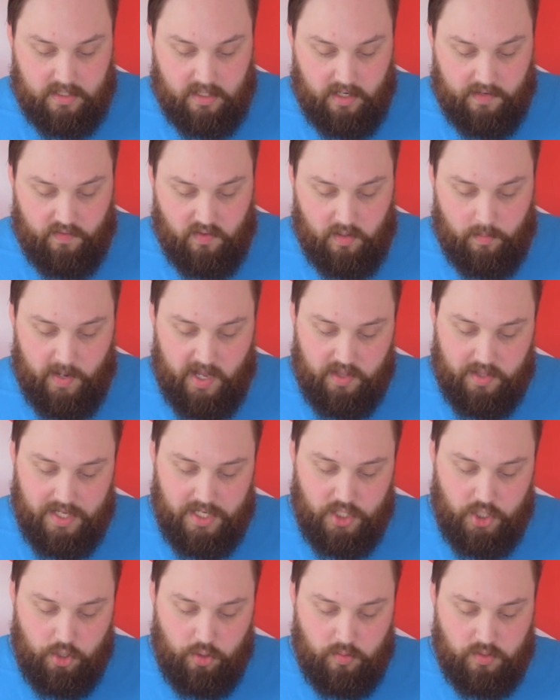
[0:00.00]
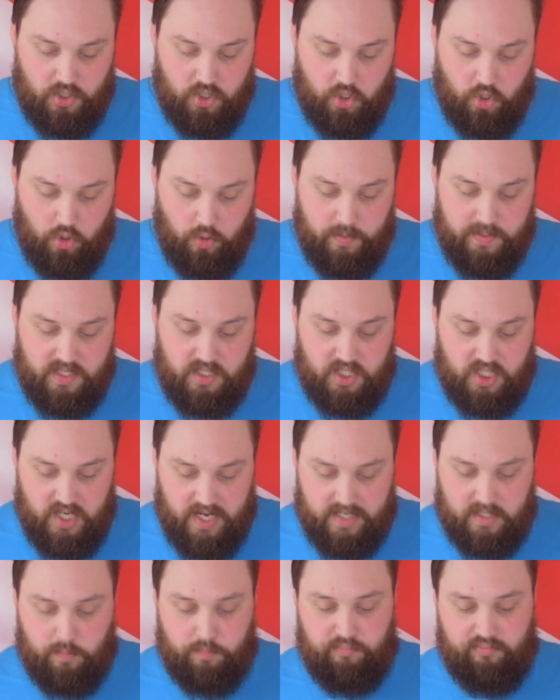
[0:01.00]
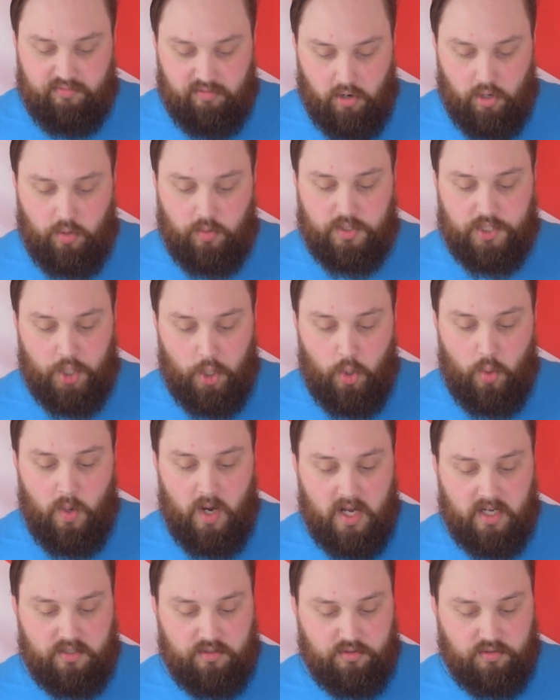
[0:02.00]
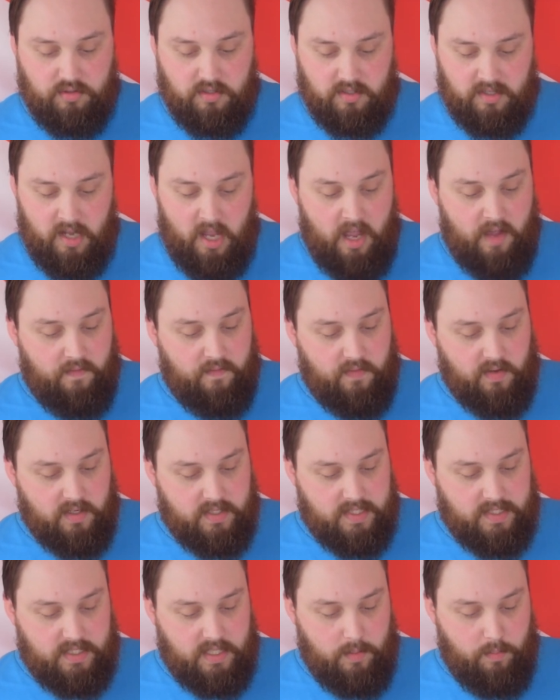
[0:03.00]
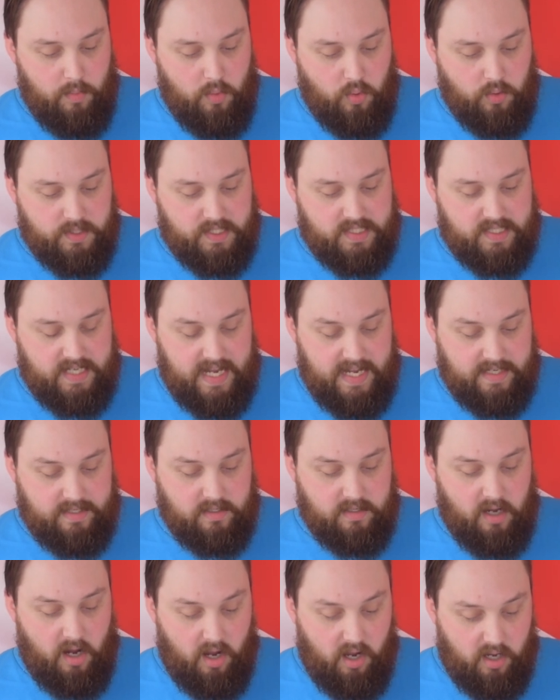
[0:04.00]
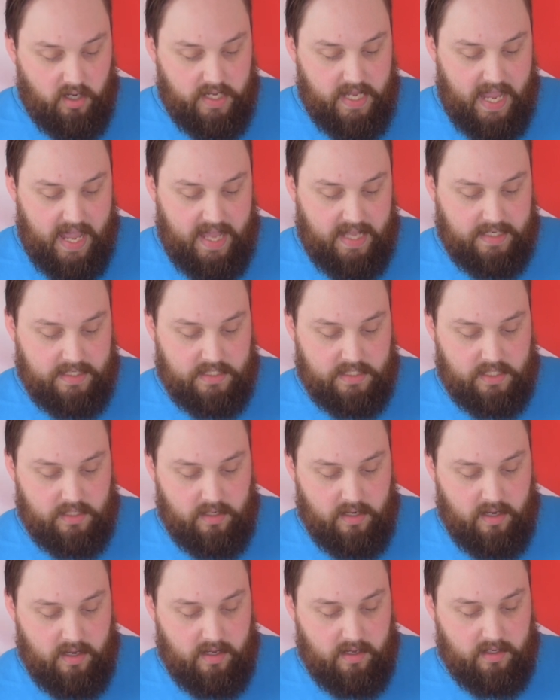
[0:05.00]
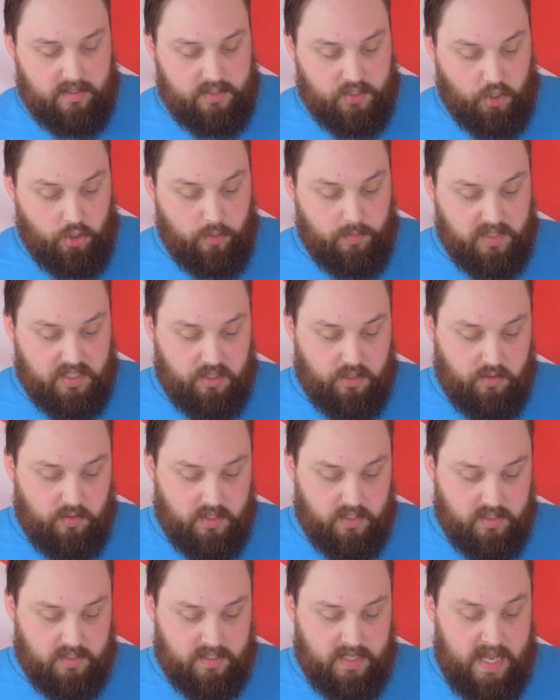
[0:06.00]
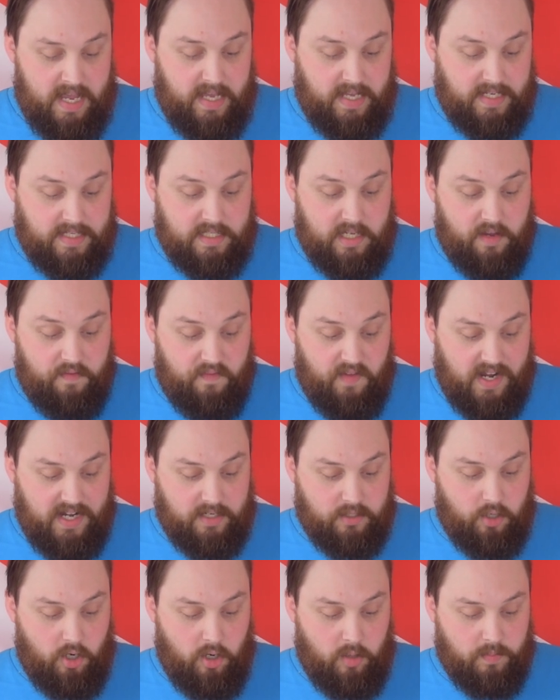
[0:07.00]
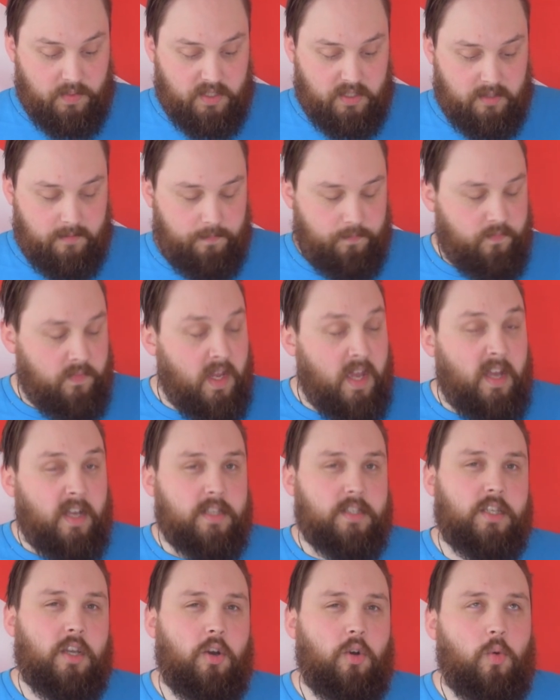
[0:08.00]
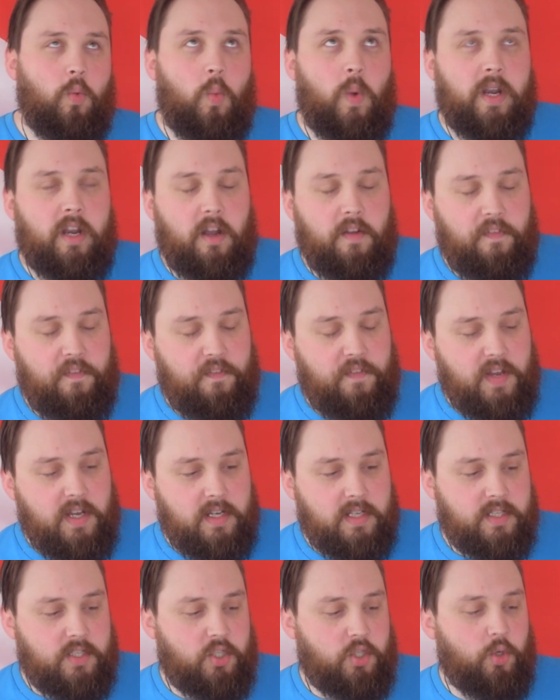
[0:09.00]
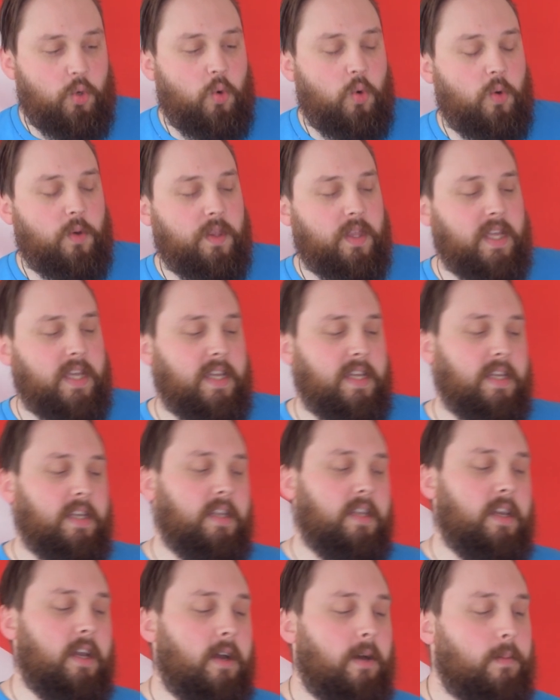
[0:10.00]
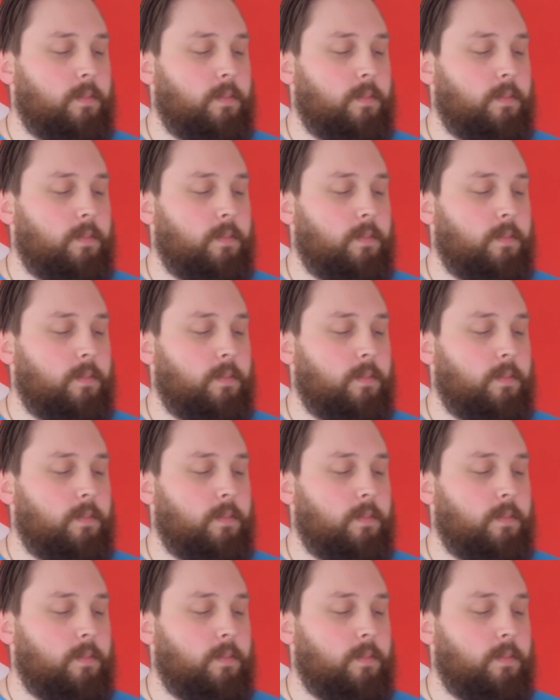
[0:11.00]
diver about the new ScubaJet Pro 200 versus the more standard high-end scuba scooters? Is it a valid option? So when I first saw the